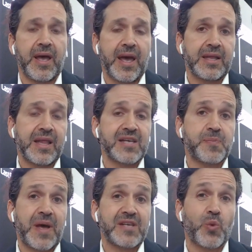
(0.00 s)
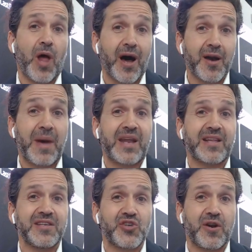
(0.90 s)
and LastPass will
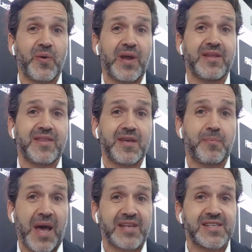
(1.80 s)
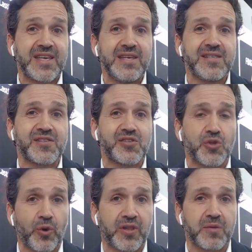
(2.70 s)
automatically generate the passkeys,
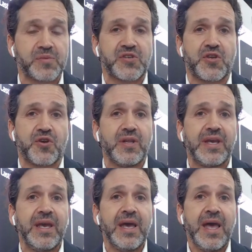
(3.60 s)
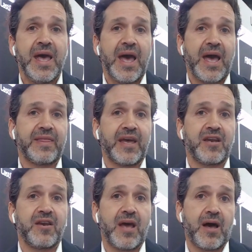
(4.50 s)
store them securely, and
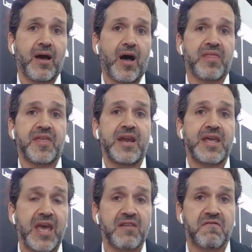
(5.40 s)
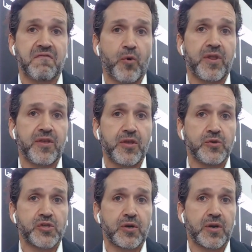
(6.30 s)
then authenticate for the
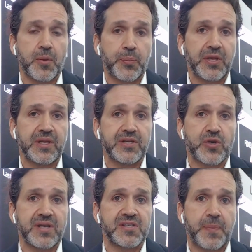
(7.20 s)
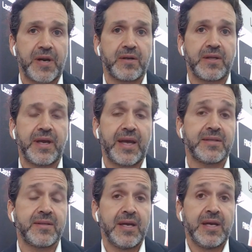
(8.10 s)
user completely transparently.
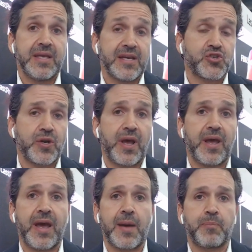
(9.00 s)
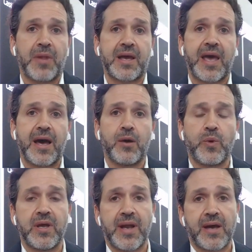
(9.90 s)
And yesterday at Black Hat,
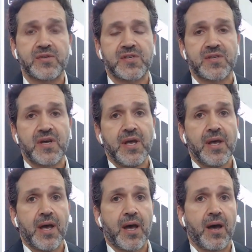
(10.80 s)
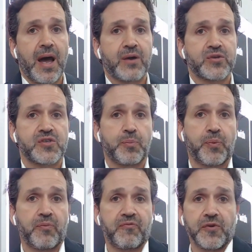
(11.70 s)
we announced our
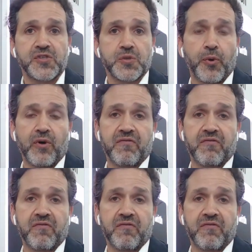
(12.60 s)
full support